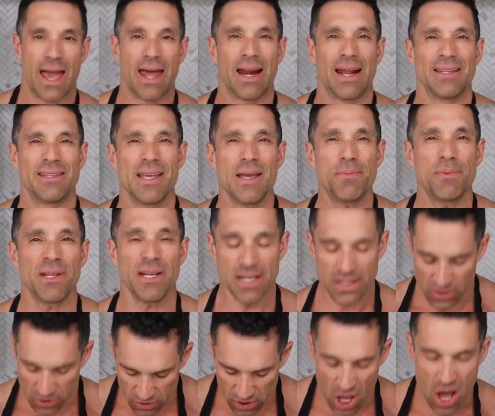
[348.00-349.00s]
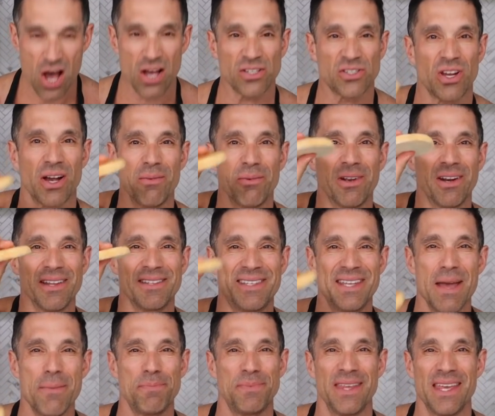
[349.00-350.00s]
And I dipped it in too long, so I'm gonna
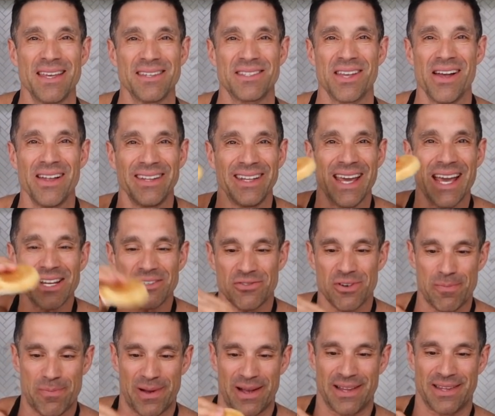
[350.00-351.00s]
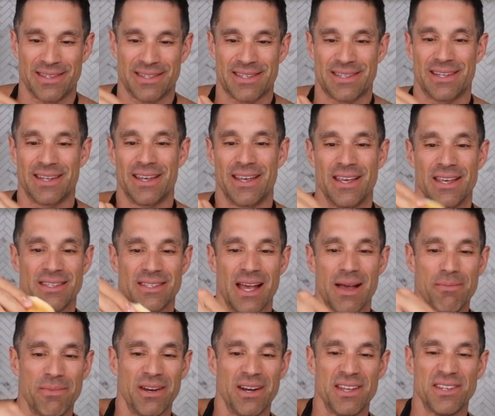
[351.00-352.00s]
dip this on the extra buns. So
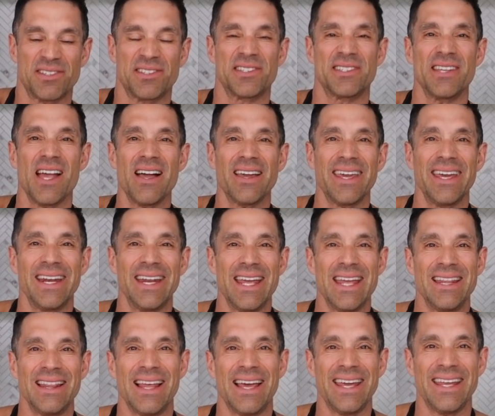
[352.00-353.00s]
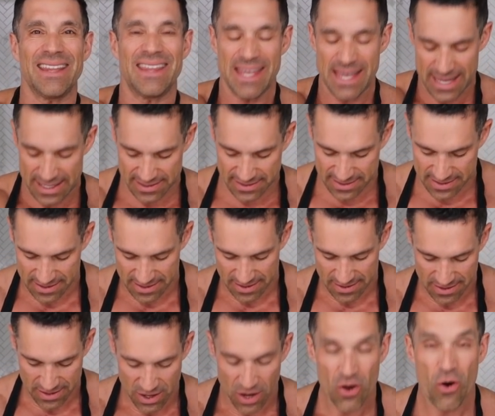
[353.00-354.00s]
I'm gonna suck it in like this.
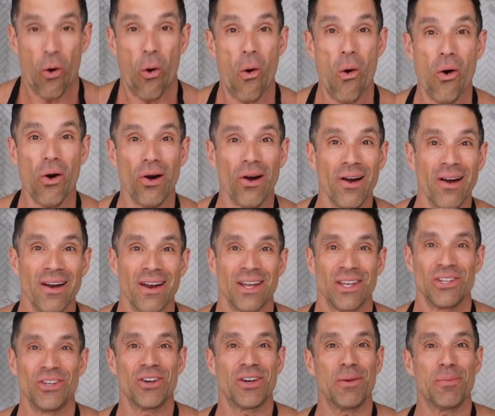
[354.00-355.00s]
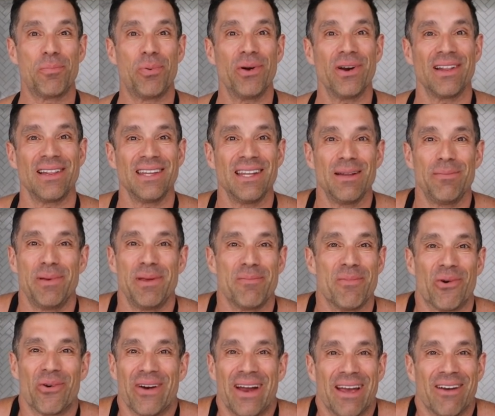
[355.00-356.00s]
Or you could put a little bit
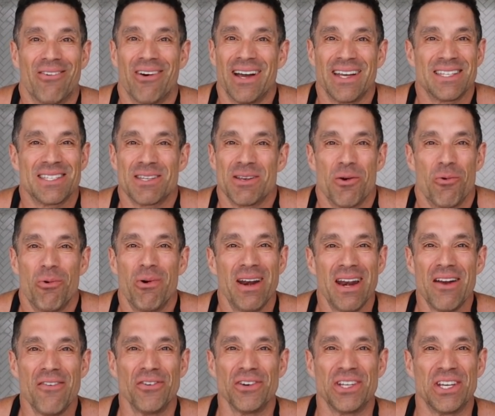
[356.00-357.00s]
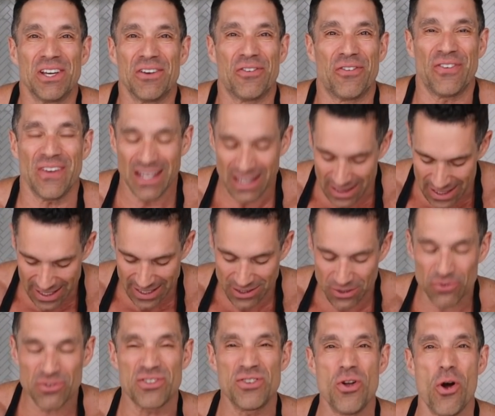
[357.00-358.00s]
more egg whites, whatever you feel like.
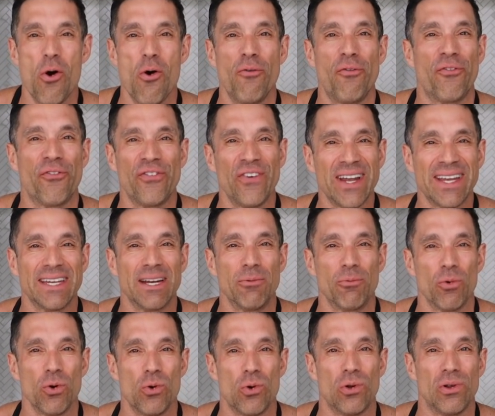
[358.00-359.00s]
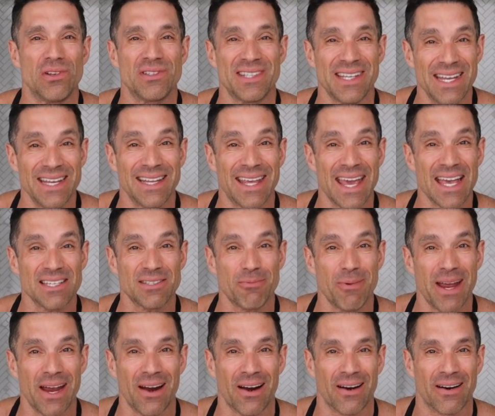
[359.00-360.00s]
There's no freaking rules in guess
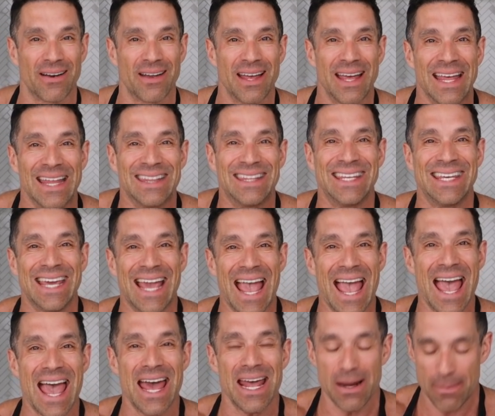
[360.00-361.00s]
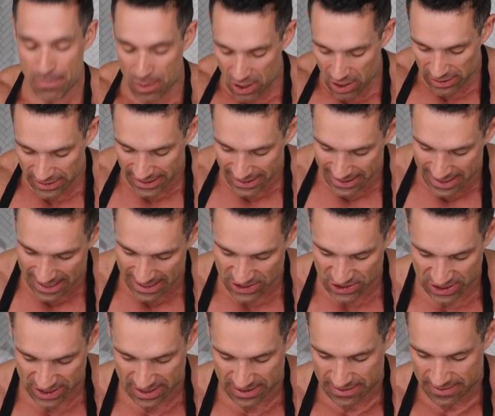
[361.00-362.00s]
where? The Anabolic
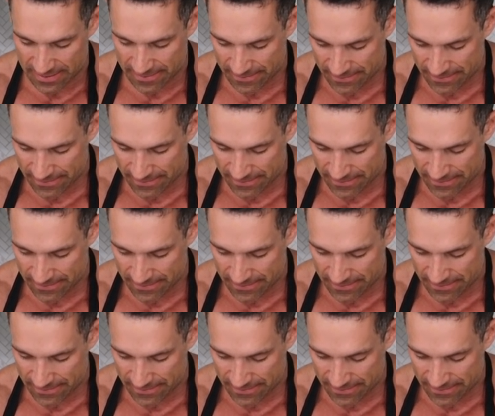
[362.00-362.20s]
Kitchen.